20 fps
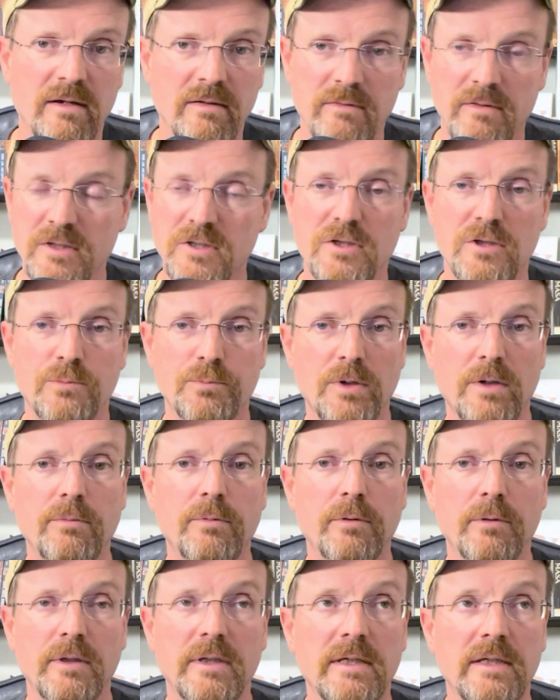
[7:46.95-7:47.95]
This is
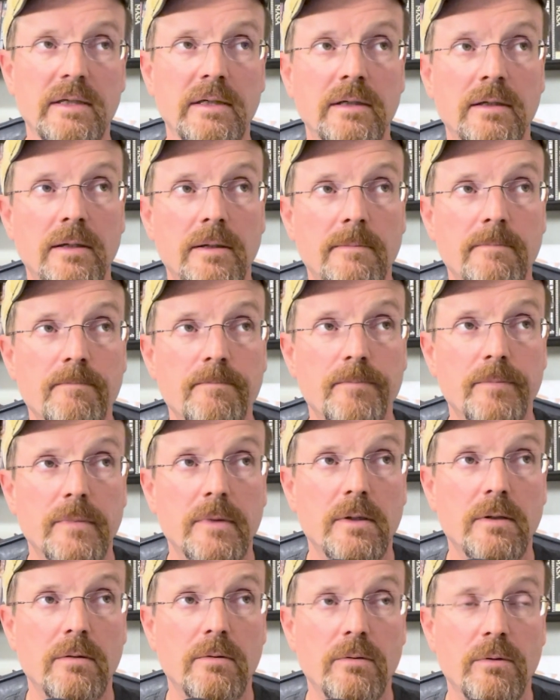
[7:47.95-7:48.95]
probably
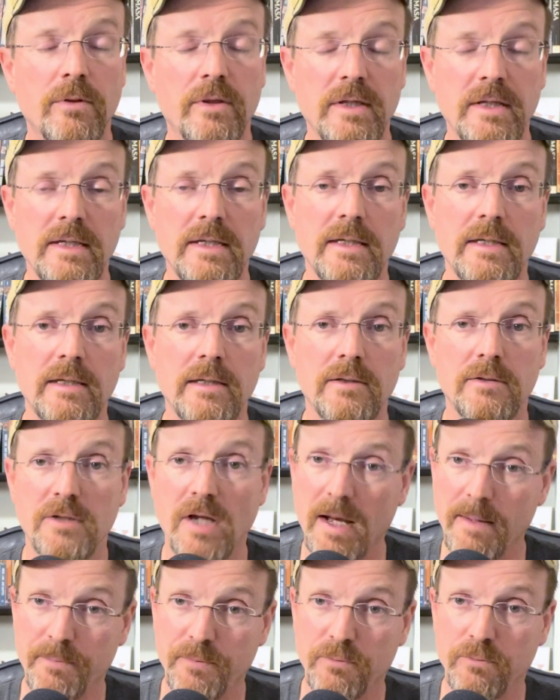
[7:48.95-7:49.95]
the
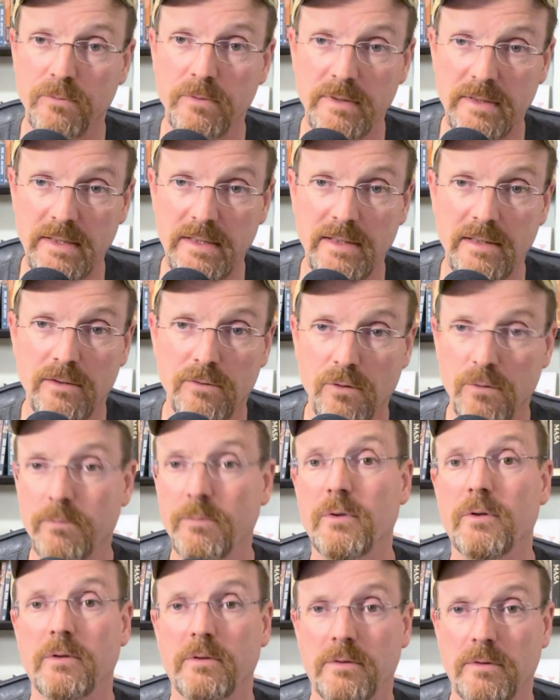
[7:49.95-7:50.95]
top 3
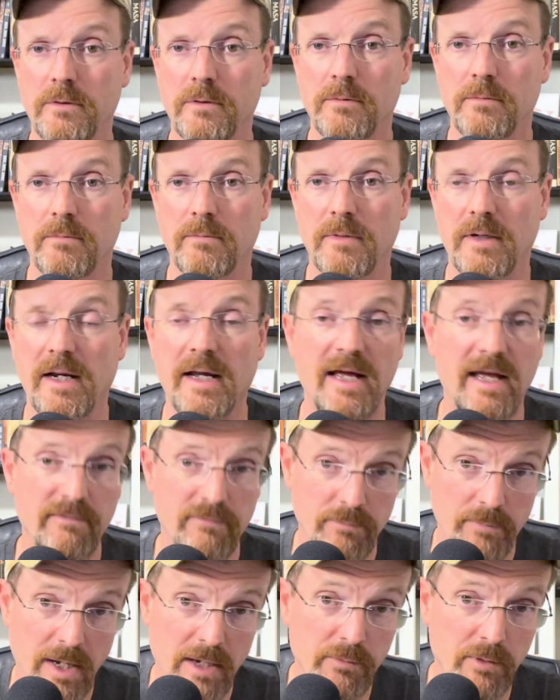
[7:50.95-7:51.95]
cookbook that I have
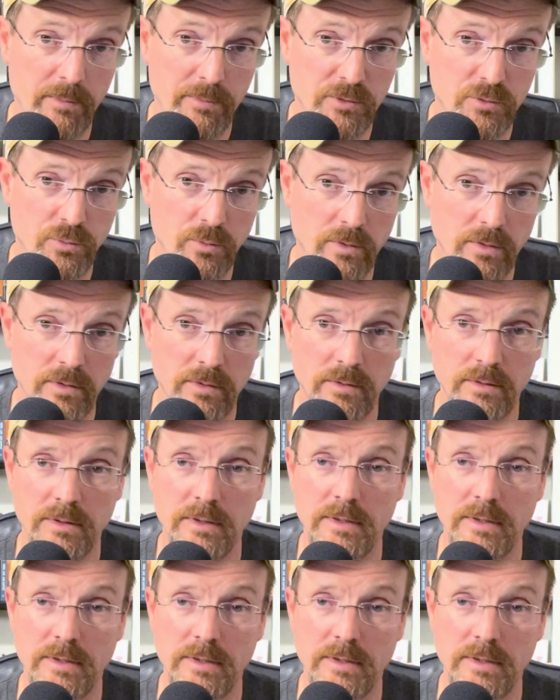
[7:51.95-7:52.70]
in my repertoire.